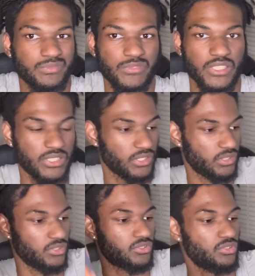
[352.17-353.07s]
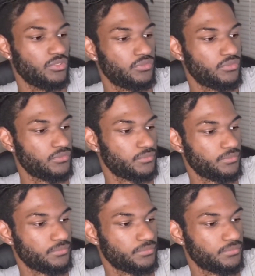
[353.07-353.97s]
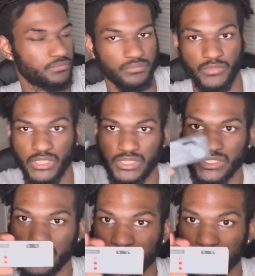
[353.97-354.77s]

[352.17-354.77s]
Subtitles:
Let's get this off. This is a